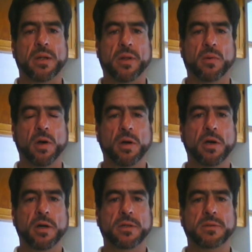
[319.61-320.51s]
The
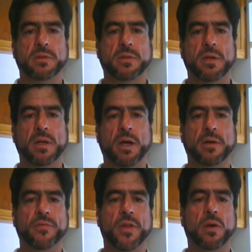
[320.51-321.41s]
word
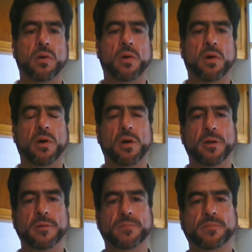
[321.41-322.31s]
of the
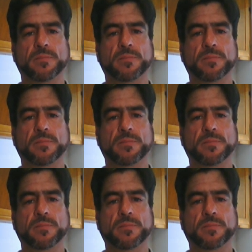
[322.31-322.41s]
Lord.